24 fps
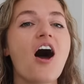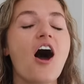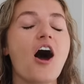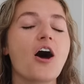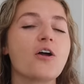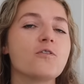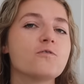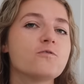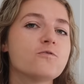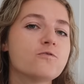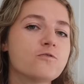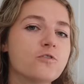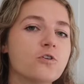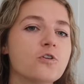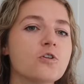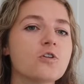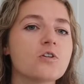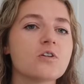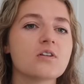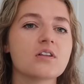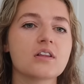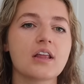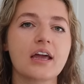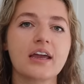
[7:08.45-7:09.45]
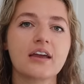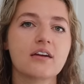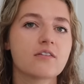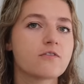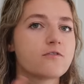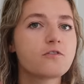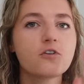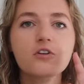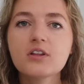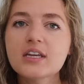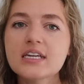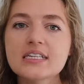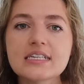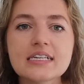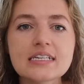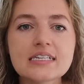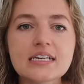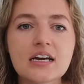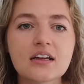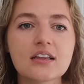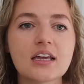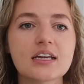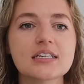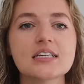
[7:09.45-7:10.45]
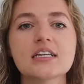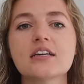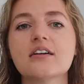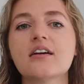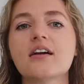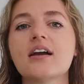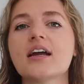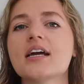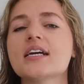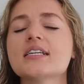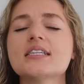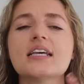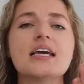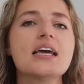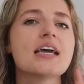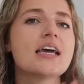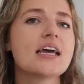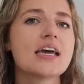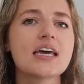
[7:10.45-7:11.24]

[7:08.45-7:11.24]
on fully detailed itineraries,